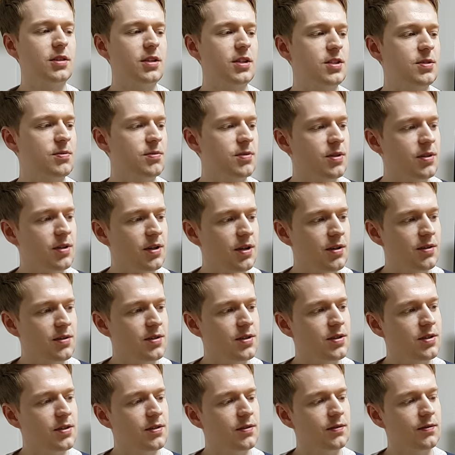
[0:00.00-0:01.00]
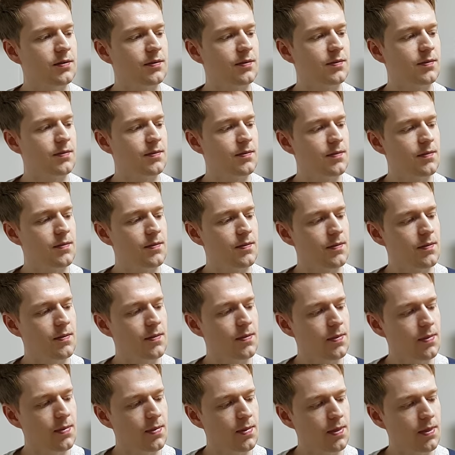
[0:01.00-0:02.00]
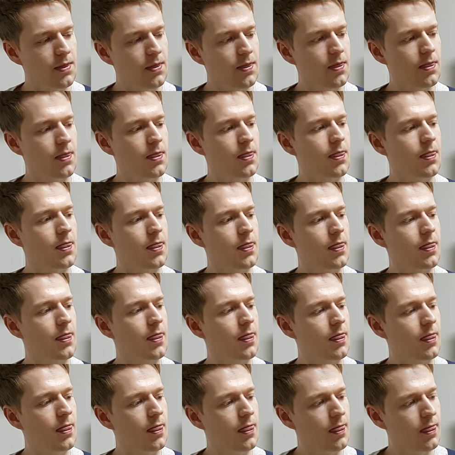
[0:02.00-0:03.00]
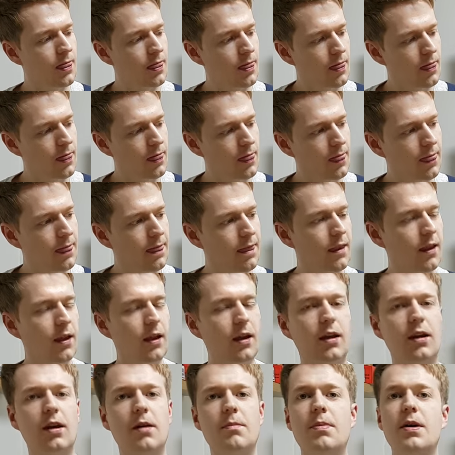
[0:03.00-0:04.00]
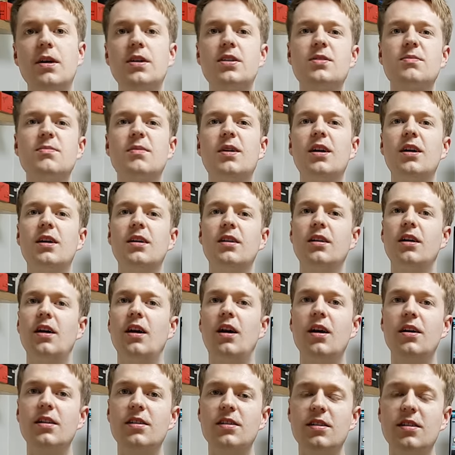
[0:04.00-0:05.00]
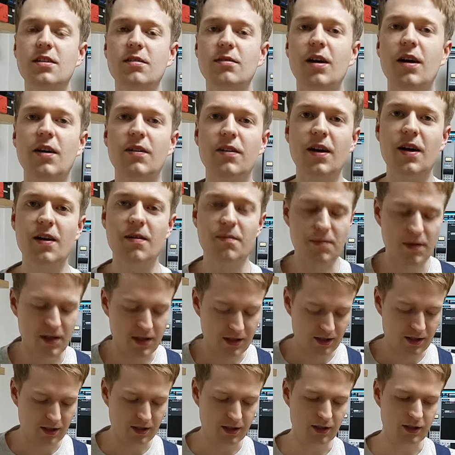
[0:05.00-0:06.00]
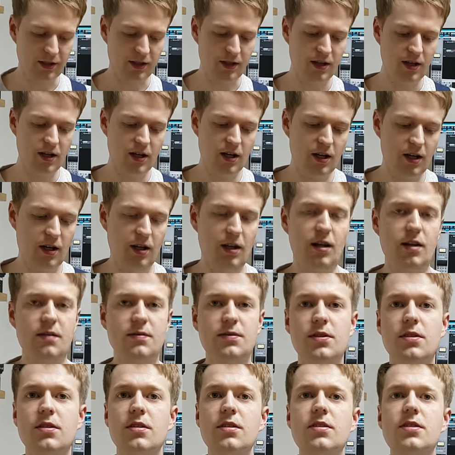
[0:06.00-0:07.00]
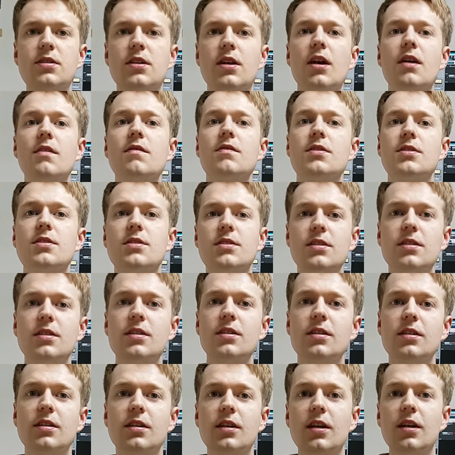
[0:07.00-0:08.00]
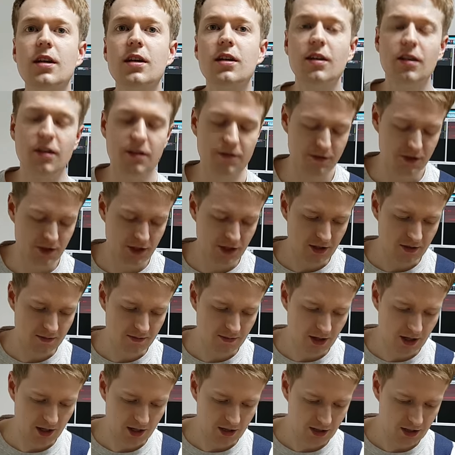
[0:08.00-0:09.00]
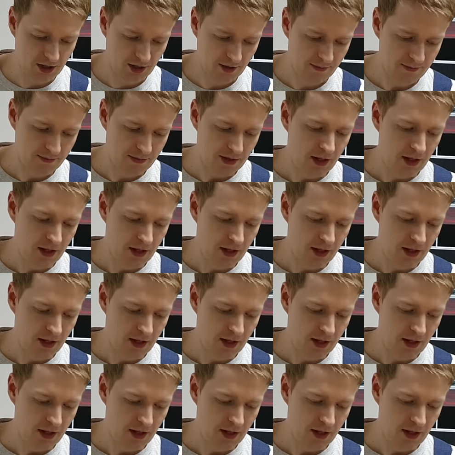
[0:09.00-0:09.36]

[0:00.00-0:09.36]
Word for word: these root notes and I based my idea around that, basically. So this gave us the key of G major.